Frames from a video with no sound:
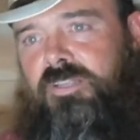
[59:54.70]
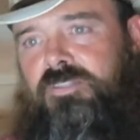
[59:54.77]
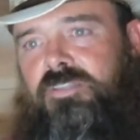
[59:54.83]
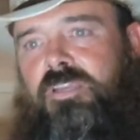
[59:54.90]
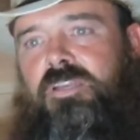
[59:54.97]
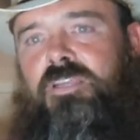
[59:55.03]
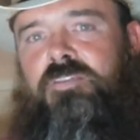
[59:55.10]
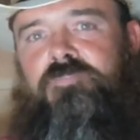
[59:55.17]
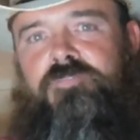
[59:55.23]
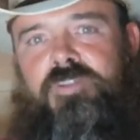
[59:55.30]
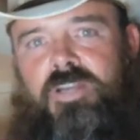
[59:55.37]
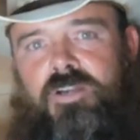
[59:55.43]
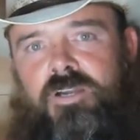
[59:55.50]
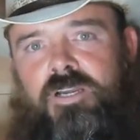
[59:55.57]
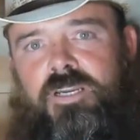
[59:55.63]
is getting
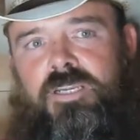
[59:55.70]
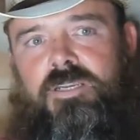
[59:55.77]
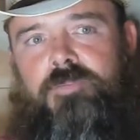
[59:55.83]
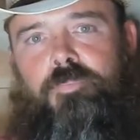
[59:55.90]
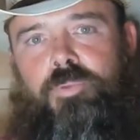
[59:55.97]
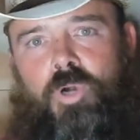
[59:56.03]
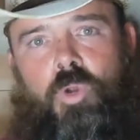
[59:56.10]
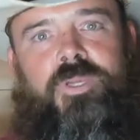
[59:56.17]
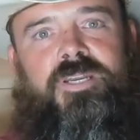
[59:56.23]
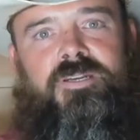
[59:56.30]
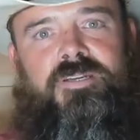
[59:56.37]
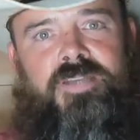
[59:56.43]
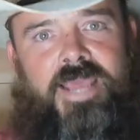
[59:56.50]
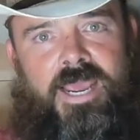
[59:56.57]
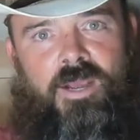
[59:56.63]
very
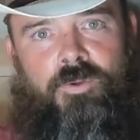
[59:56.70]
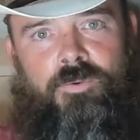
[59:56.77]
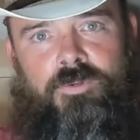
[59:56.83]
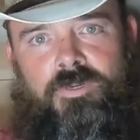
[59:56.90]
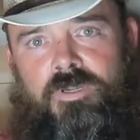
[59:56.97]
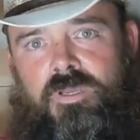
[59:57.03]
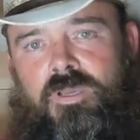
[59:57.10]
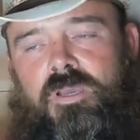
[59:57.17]
broken down.